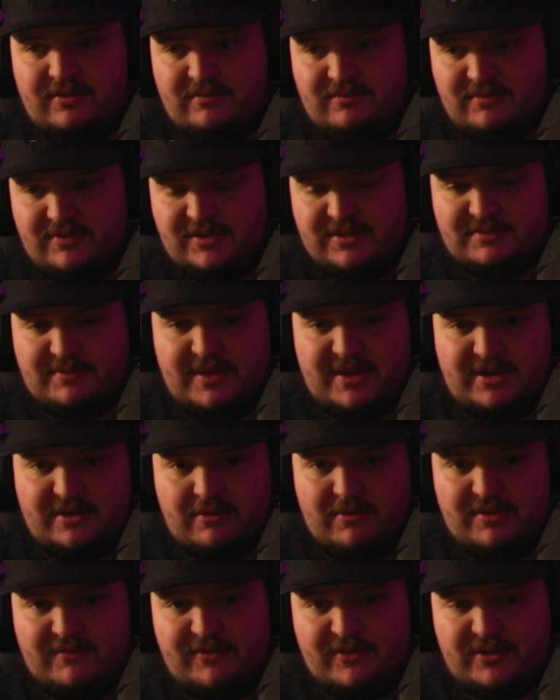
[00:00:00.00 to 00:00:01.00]
because we had to
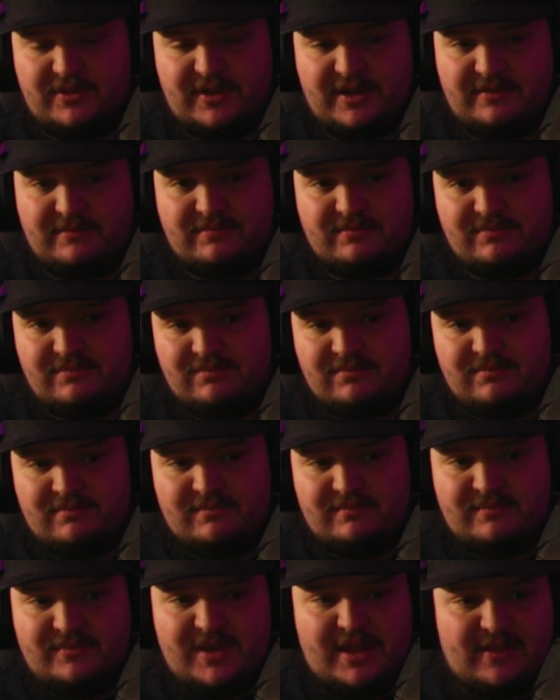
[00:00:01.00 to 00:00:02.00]
go in for a thing.
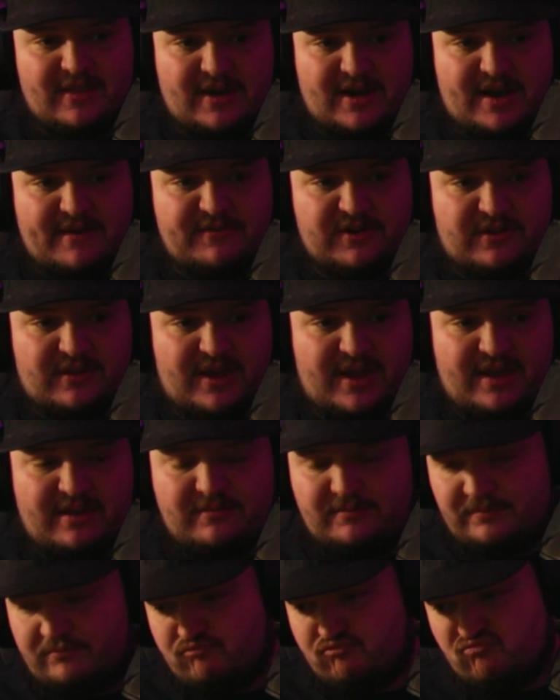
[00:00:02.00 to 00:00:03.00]
And then after that,
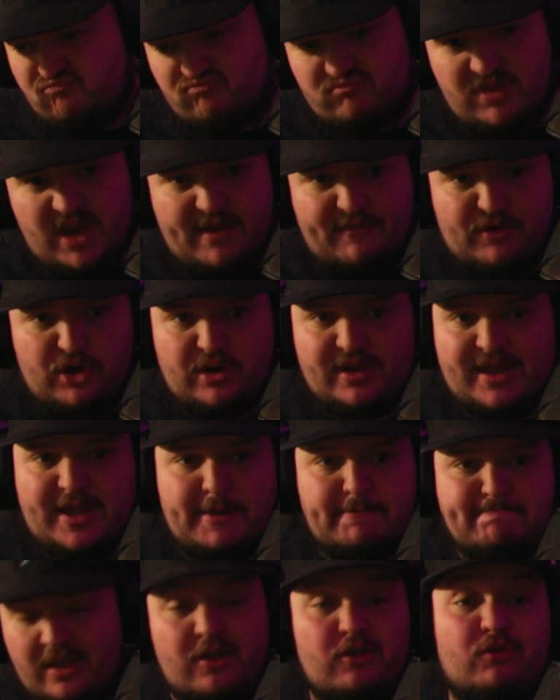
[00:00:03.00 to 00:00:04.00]
never
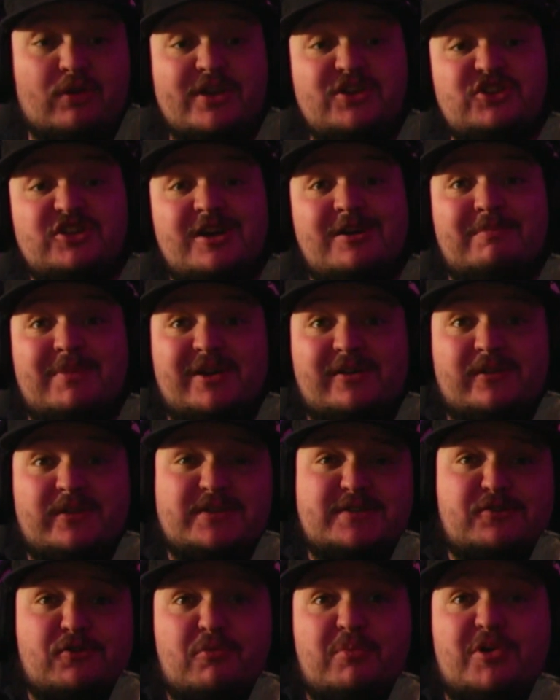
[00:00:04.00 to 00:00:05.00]
again. Great job, Maryland
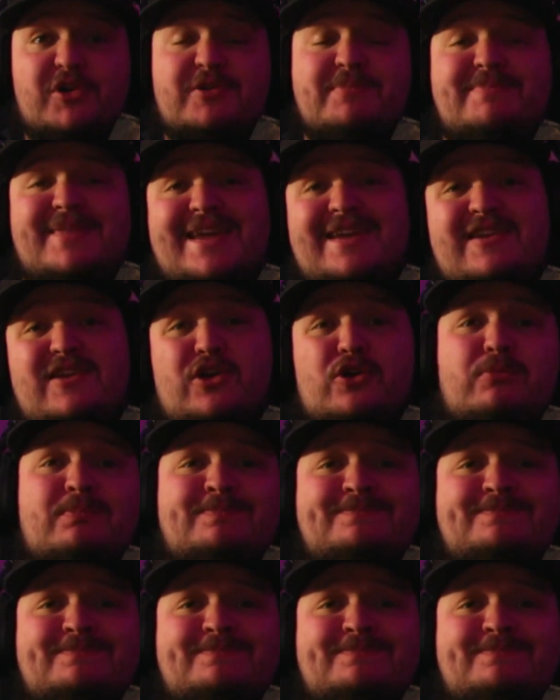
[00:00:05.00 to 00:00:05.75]
School Board. Thank you.